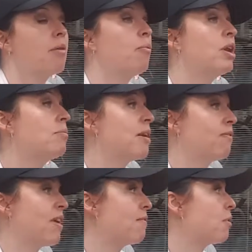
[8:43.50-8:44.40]
One of my
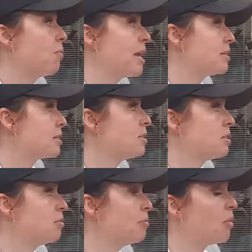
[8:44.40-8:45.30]
favorite ways to
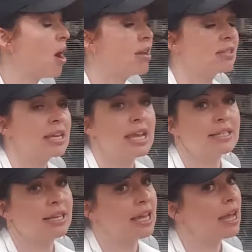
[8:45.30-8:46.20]
do them, honestly,
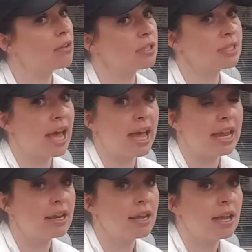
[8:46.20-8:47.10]
is get
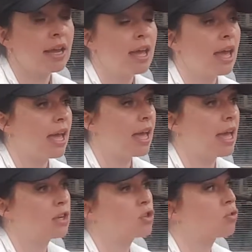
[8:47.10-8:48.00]
outside
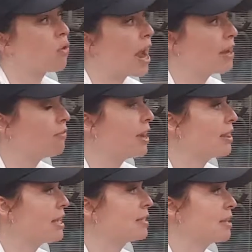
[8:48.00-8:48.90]
and try to
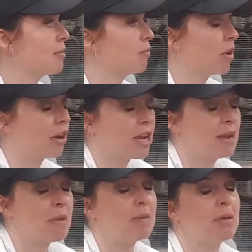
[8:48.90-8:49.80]
find things that are
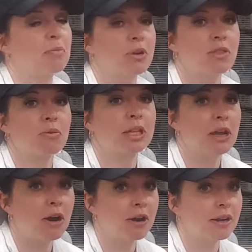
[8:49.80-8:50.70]
gonna make me breathe really
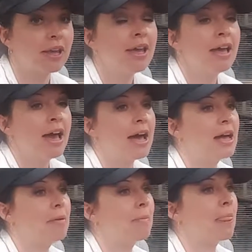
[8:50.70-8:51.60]
hard.
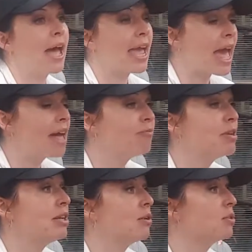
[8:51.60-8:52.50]
I have
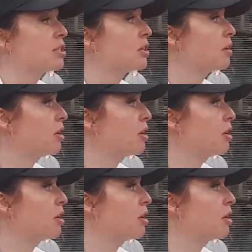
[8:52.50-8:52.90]
been known to,